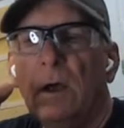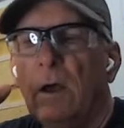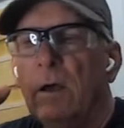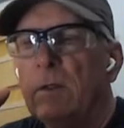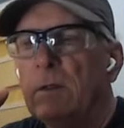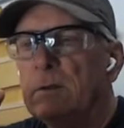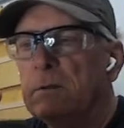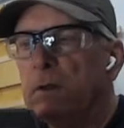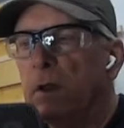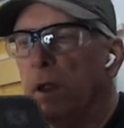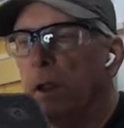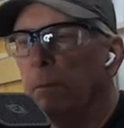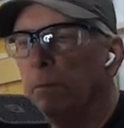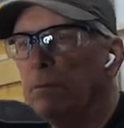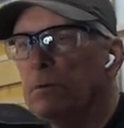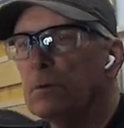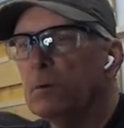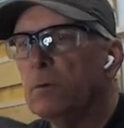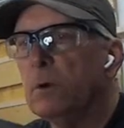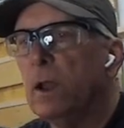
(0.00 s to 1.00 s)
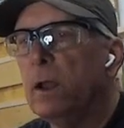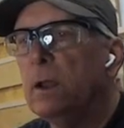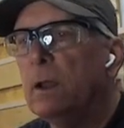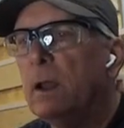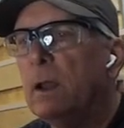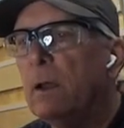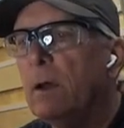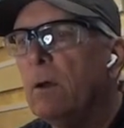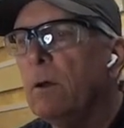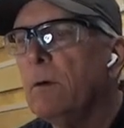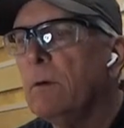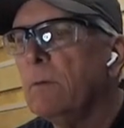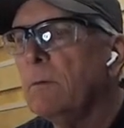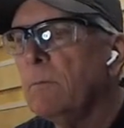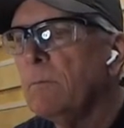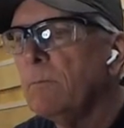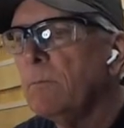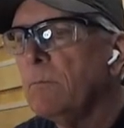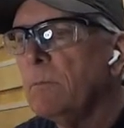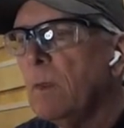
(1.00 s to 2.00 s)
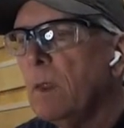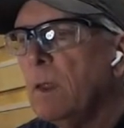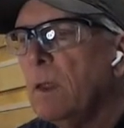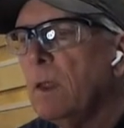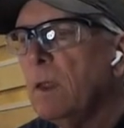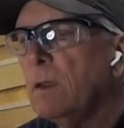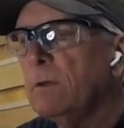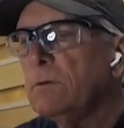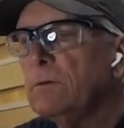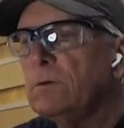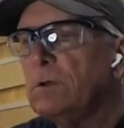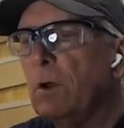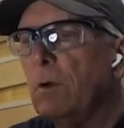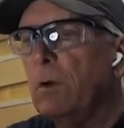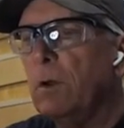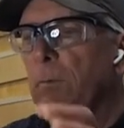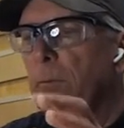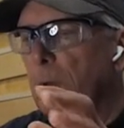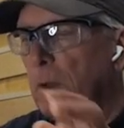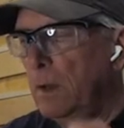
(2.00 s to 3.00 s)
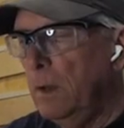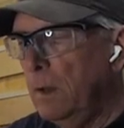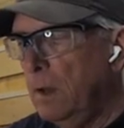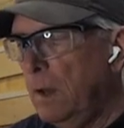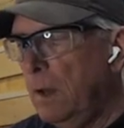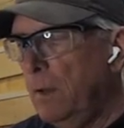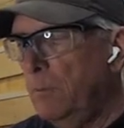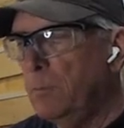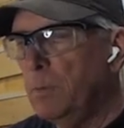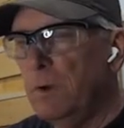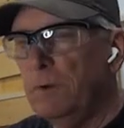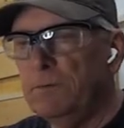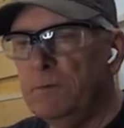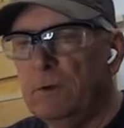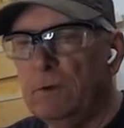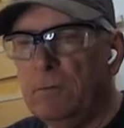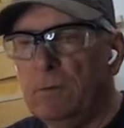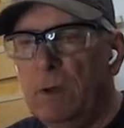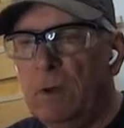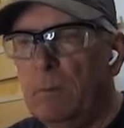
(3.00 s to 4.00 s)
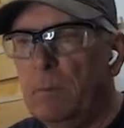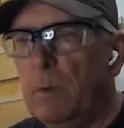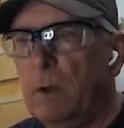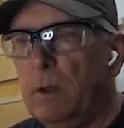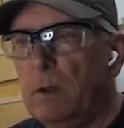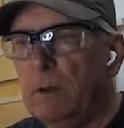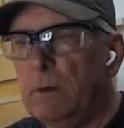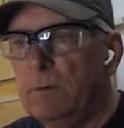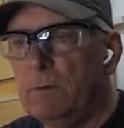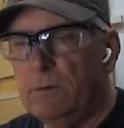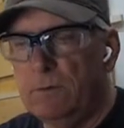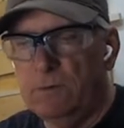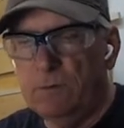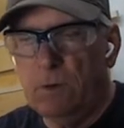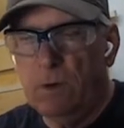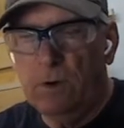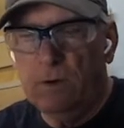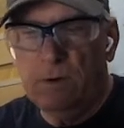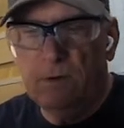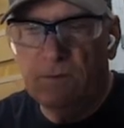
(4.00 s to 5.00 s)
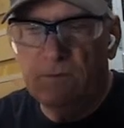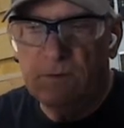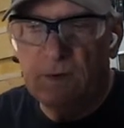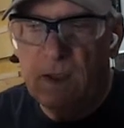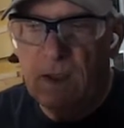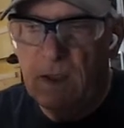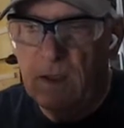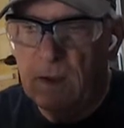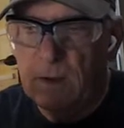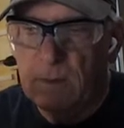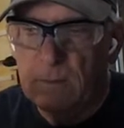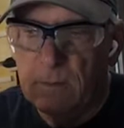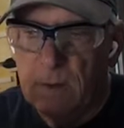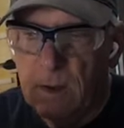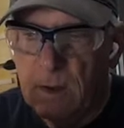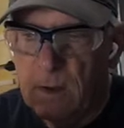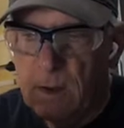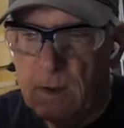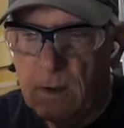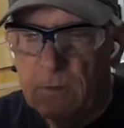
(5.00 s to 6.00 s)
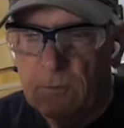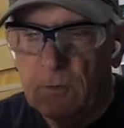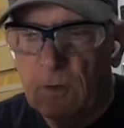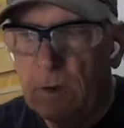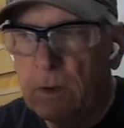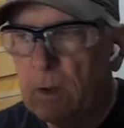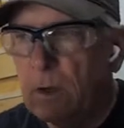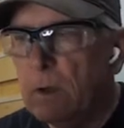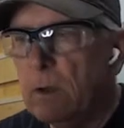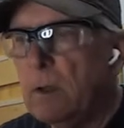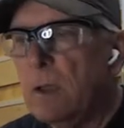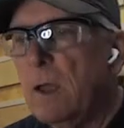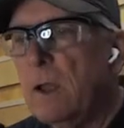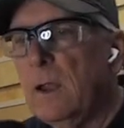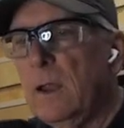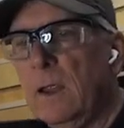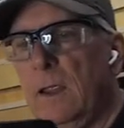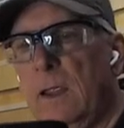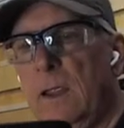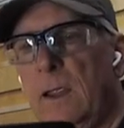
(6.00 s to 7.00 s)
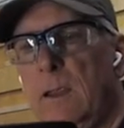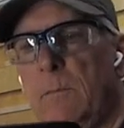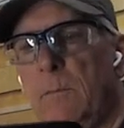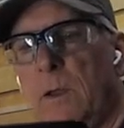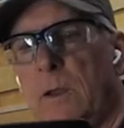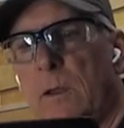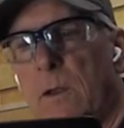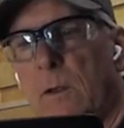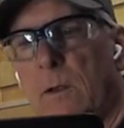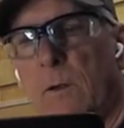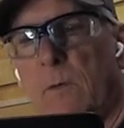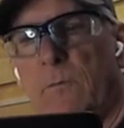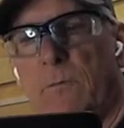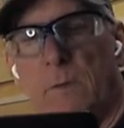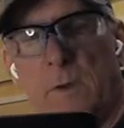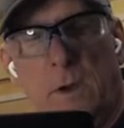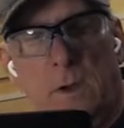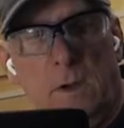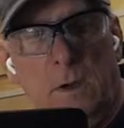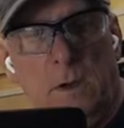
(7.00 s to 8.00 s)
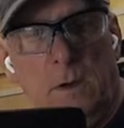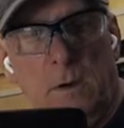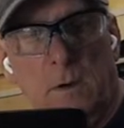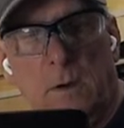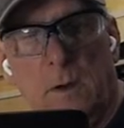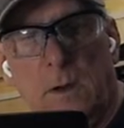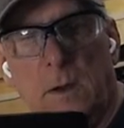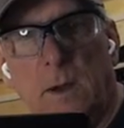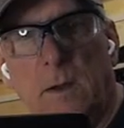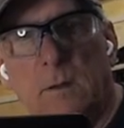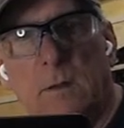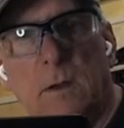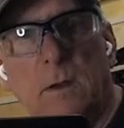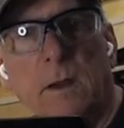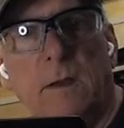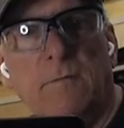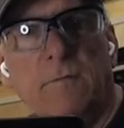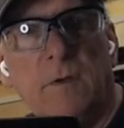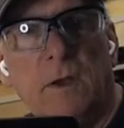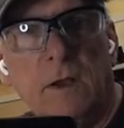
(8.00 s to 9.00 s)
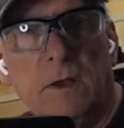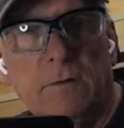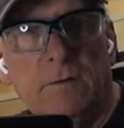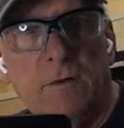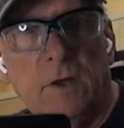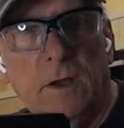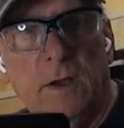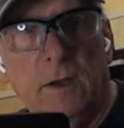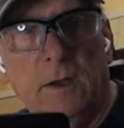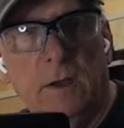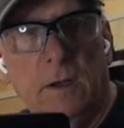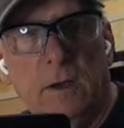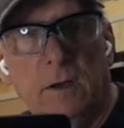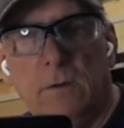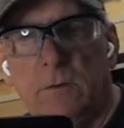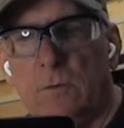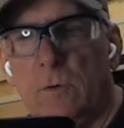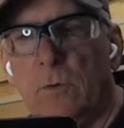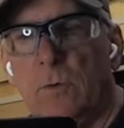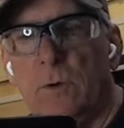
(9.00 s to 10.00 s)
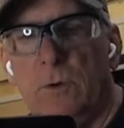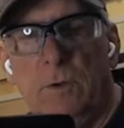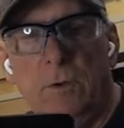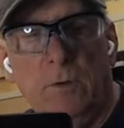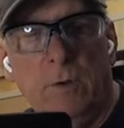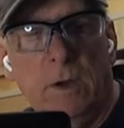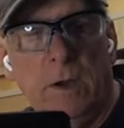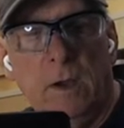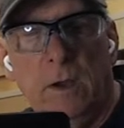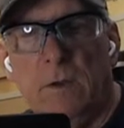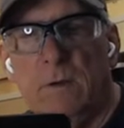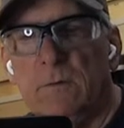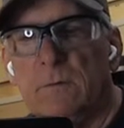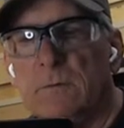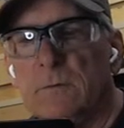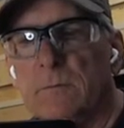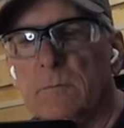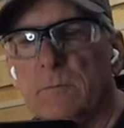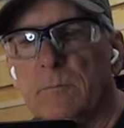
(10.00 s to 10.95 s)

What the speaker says: all the time. So right now it's showing me, hey, press the green button to start the scan. So I'm going to kind of aim it over here at the left-hand side, kind of toward you guys.